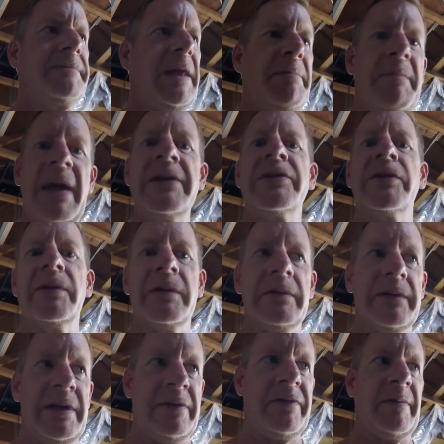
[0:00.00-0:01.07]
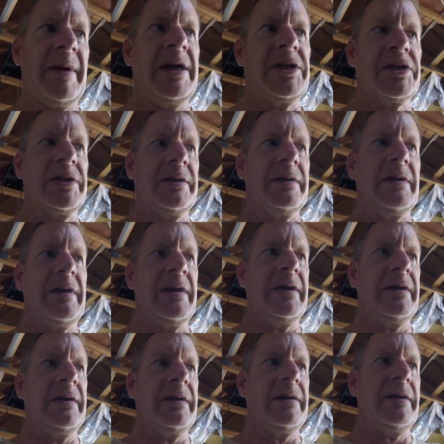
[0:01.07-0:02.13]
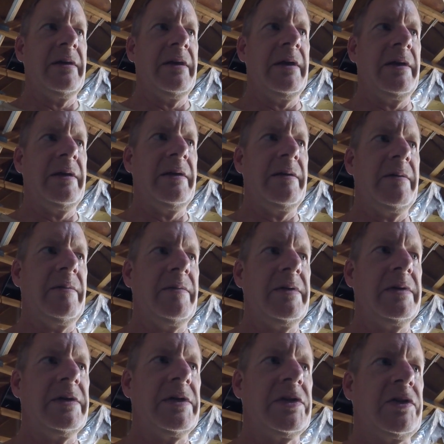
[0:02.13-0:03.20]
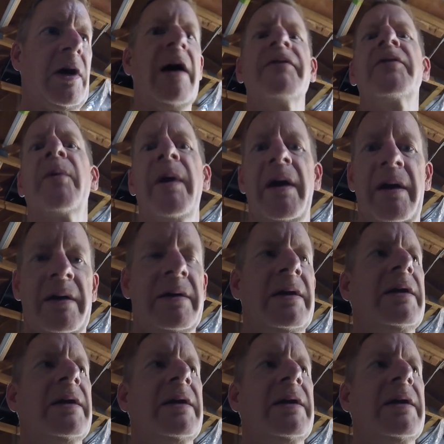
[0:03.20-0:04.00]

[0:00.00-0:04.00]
mental information, the software